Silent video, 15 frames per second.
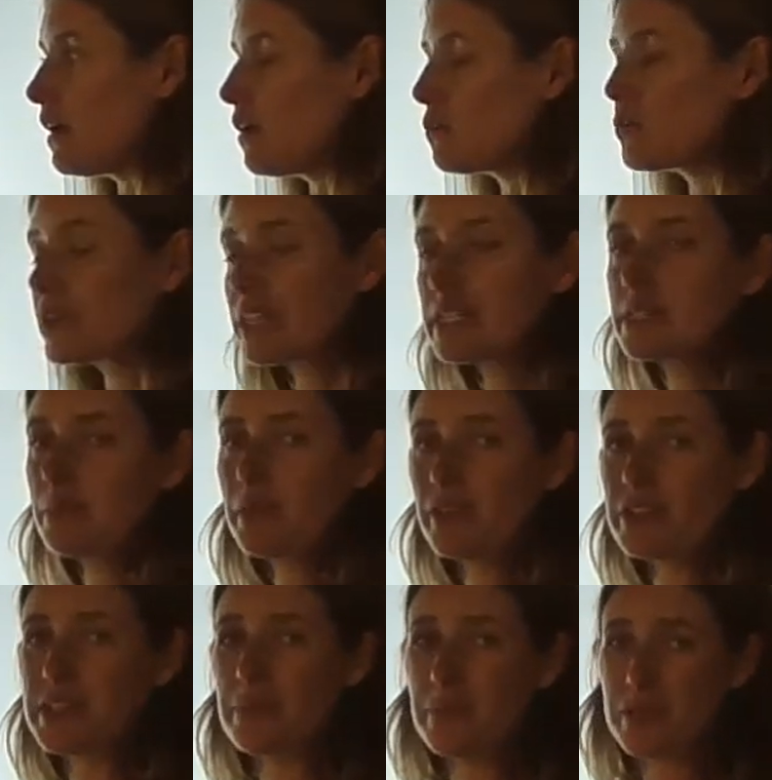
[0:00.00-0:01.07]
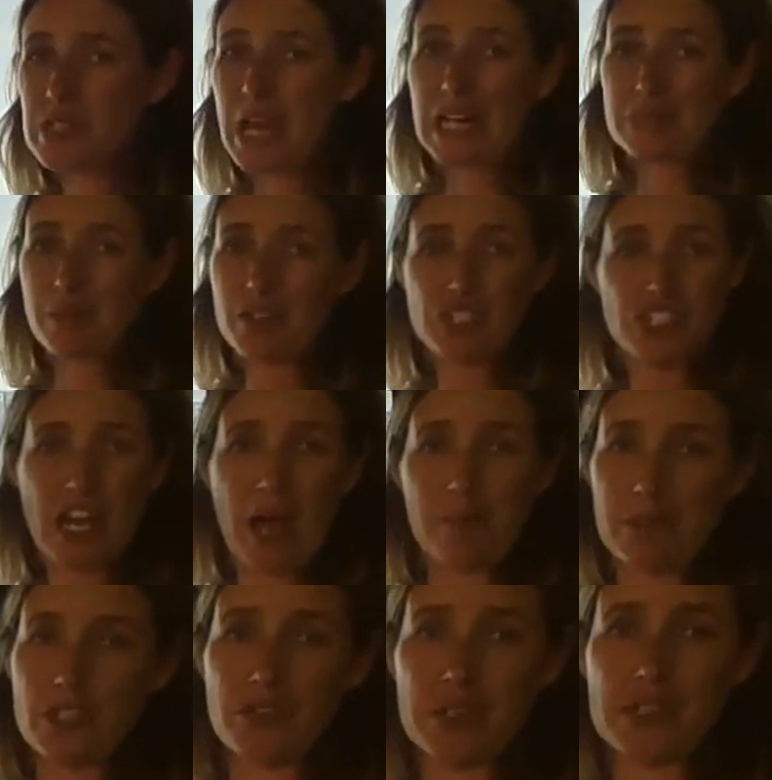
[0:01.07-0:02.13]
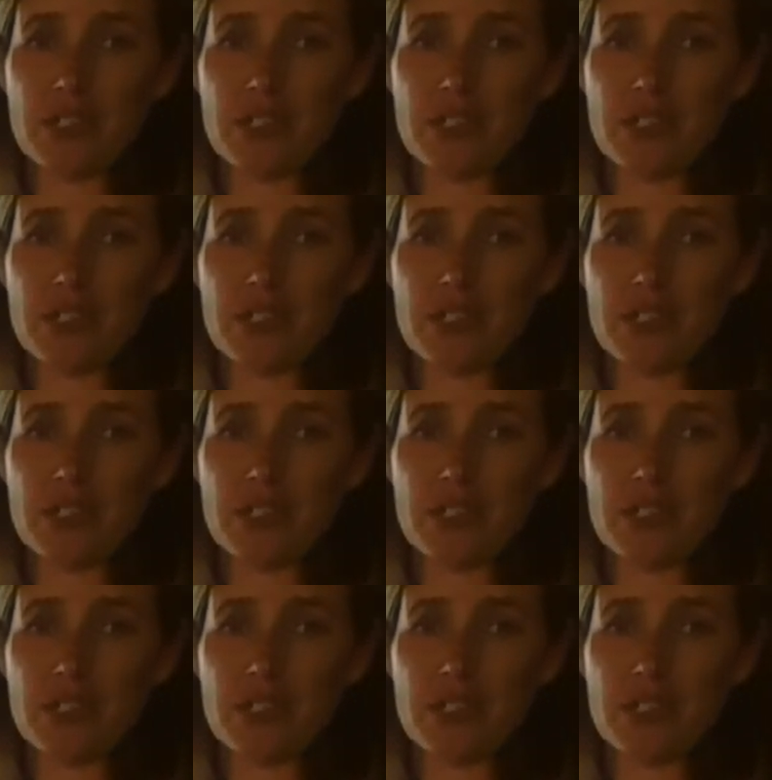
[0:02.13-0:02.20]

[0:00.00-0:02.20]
really similar to something we talked about in geometry.